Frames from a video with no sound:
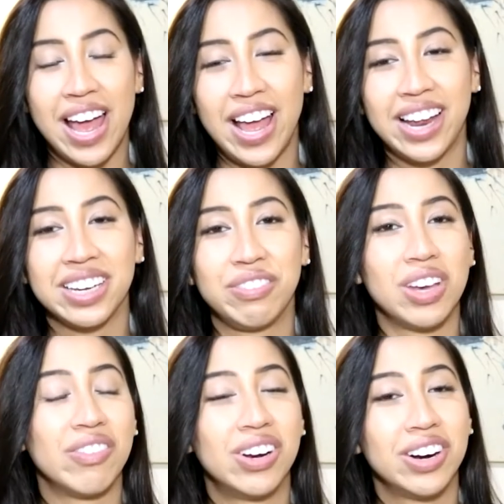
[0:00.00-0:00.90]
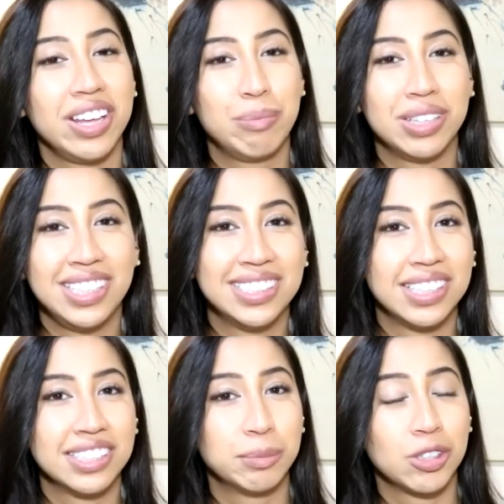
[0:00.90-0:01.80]
And if you haven't already, please hit
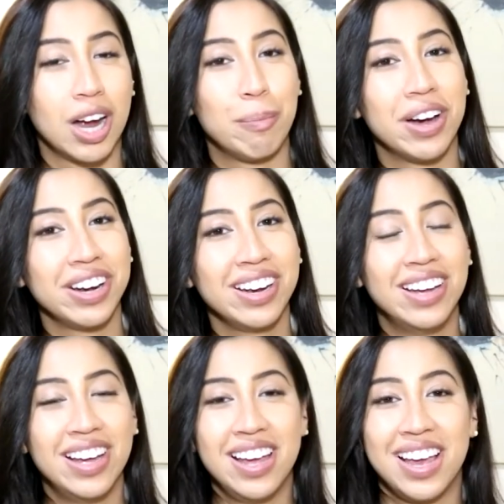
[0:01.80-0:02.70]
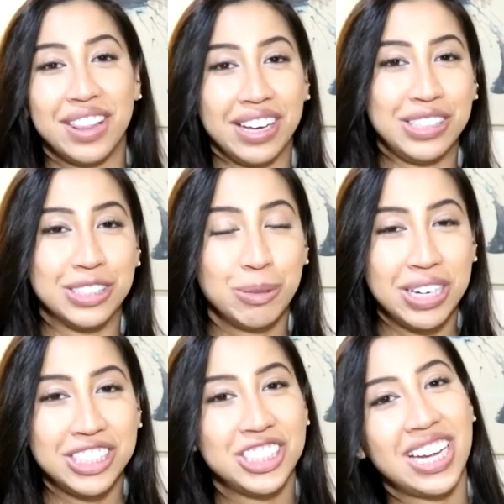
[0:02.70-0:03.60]
the subscribe button. Thank you so
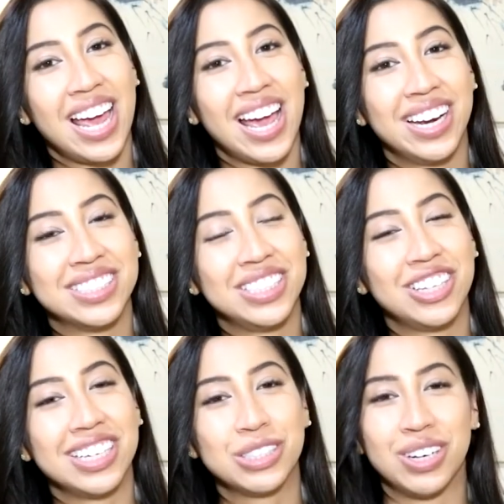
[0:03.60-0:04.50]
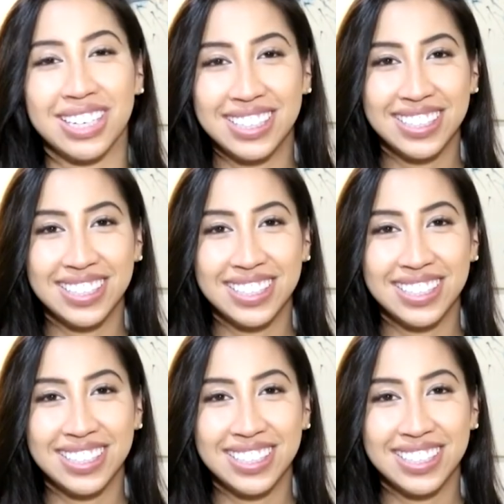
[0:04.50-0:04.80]
much, and I'll see you in the next one.